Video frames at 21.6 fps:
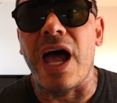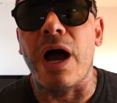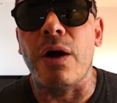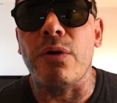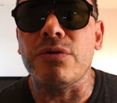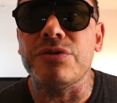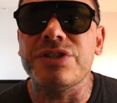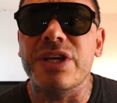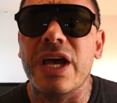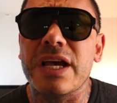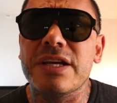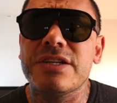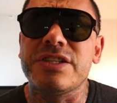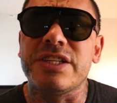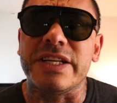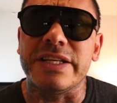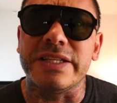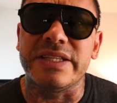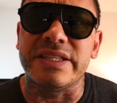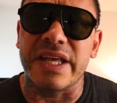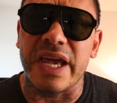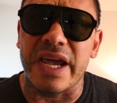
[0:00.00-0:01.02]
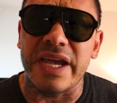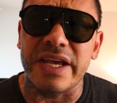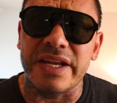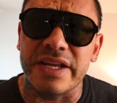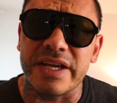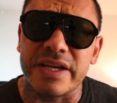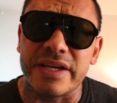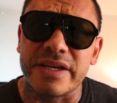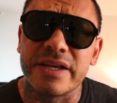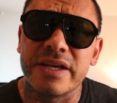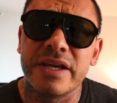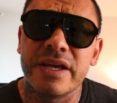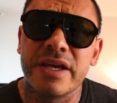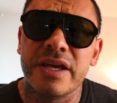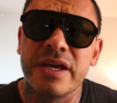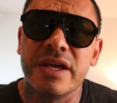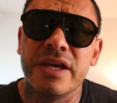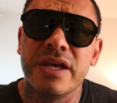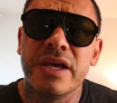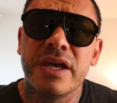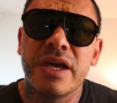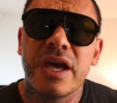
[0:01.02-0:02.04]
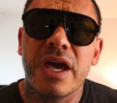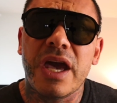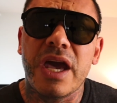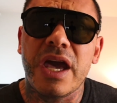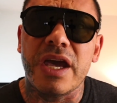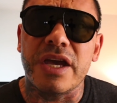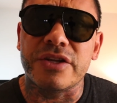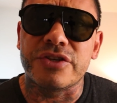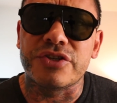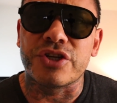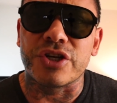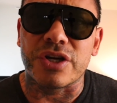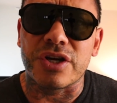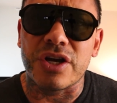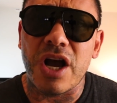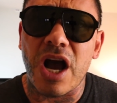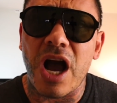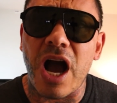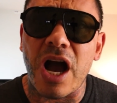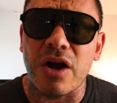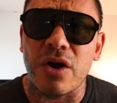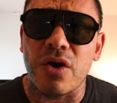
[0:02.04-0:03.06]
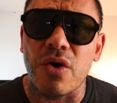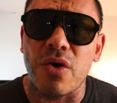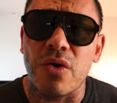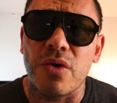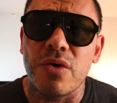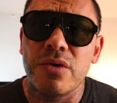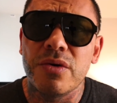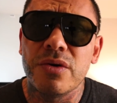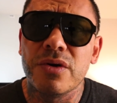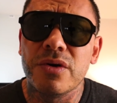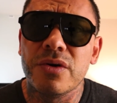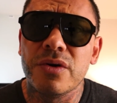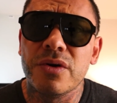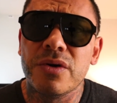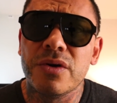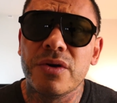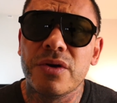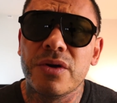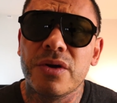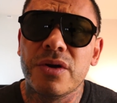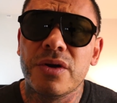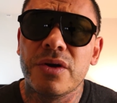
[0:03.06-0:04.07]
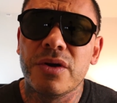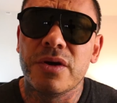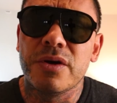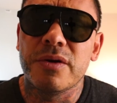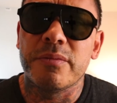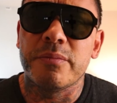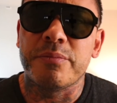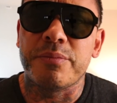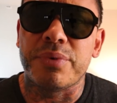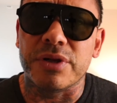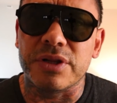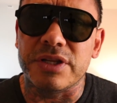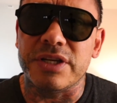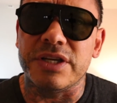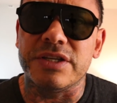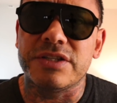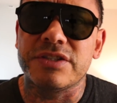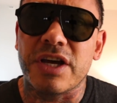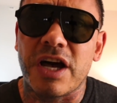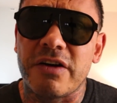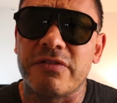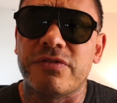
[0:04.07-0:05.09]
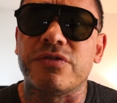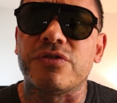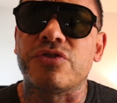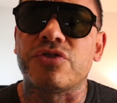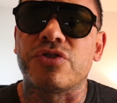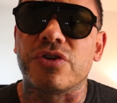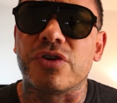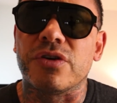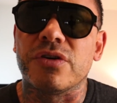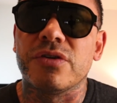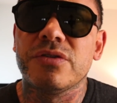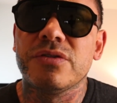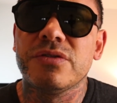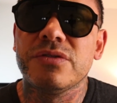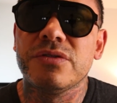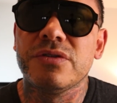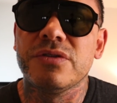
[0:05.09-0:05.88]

I was actually dating a Chicago police officer.